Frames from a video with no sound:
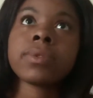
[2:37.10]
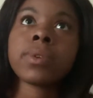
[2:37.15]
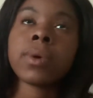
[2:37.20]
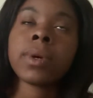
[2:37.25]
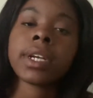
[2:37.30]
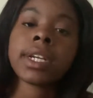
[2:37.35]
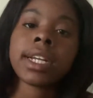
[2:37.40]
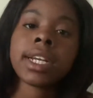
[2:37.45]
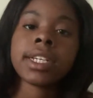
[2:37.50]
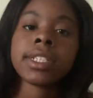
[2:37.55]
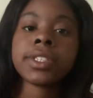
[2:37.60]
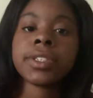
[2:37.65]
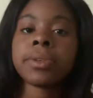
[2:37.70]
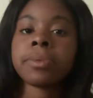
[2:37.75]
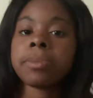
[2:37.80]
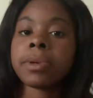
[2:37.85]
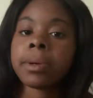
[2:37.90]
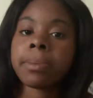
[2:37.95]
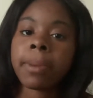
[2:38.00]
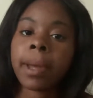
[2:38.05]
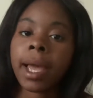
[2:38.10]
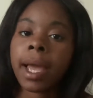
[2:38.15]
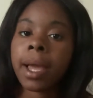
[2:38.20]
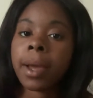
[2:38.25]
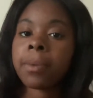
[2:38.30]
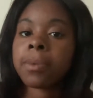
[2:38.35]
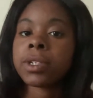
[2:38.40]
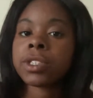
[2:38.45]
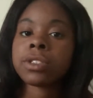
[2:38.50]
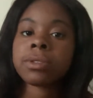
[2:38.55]
organizing your book
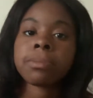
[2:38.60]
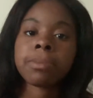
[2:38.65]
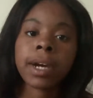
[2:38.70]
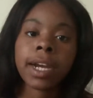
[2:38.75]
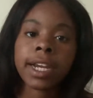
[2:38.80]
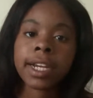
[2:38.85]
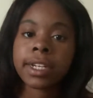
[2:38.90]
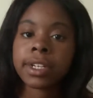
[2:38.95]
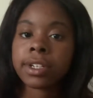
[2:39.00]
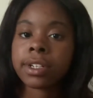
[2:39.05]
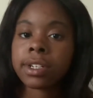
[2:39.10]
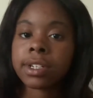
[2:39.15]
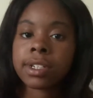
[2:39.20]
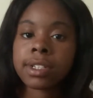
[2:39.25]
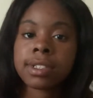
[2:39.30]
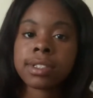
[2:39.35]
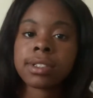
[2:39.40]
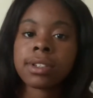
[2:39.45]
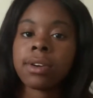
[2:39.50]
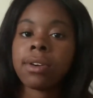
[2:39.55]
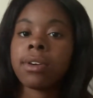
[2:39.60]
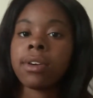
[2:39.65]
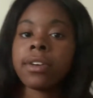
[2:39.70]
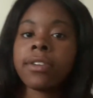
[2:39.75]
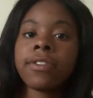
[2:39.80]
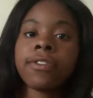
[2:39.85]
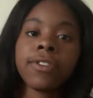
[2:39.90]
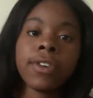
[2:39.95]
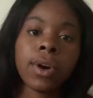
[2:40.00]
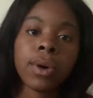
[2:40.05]
bag with your binders or
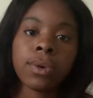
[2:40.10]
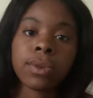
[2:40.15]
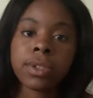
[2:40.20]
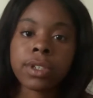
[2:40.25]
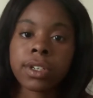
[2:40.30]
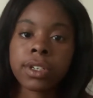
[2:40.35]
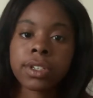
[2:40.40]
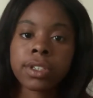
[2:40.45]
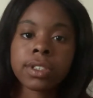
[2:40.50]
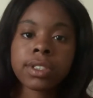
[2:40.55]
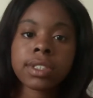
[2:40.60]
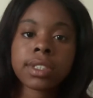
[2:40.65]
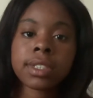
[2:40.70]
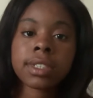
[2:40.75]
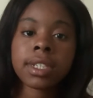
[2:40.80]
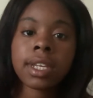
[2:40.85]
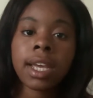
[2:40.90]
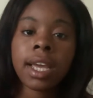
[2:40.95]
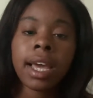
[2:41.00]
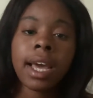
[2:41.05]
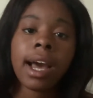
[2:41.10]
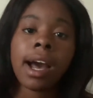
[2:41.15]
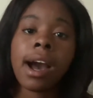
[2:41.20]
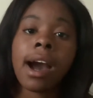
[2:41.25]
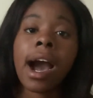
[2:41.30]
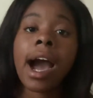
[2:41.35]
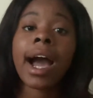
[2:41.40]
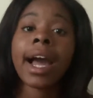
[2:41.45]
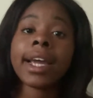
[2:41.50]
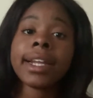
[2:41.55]
folders.
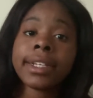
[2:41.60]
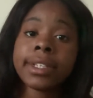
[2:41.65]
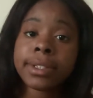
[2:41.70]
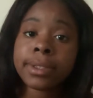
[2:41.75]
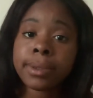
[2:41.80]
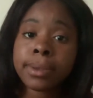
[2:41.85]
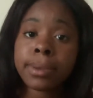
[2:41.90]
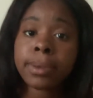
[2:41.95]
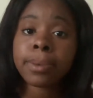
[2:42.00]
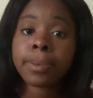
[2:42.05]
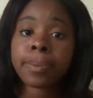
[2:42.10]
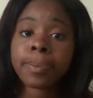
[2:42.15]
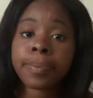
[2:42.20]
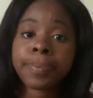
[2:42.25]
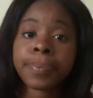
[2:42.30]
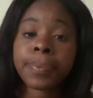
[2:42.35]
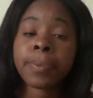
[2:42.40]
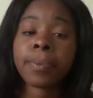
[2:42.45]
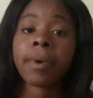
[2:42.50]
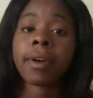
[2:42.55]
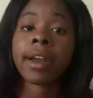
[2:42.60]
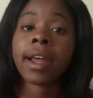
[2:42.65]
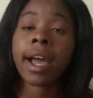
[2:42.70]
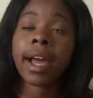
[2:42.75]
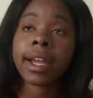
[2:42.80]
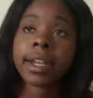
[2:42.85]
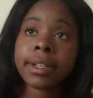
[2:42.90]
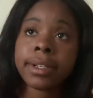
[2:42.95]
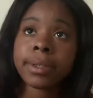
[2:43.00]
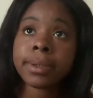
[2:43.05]
I do, what
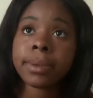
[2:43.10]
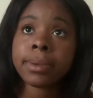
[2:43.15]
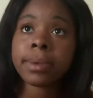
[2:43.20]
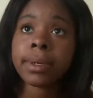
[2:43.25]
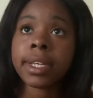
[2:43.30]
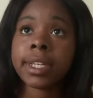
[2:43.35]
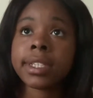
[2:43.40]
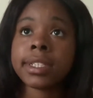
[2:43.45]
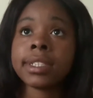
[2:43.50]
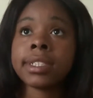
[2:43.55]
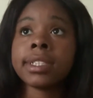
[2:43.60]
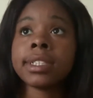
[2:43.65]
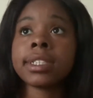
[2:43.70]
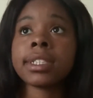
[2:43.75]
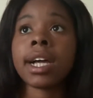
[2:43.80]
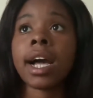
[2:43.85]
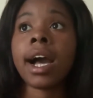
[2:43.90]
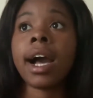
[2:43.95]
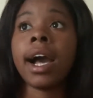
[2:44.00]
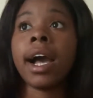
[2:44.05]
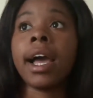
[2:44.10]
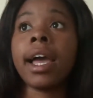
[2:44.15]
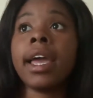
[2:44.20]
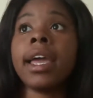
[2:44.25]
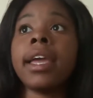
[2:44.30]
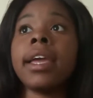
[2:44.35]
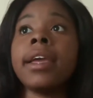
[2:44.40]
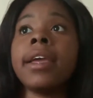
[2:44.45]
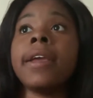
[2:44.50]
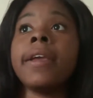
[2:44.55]
I do is
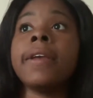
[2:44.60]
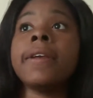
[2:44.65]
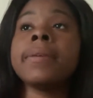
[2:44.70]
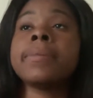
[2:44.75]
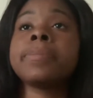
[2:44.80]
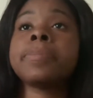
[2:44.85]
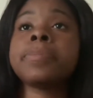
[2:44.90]
I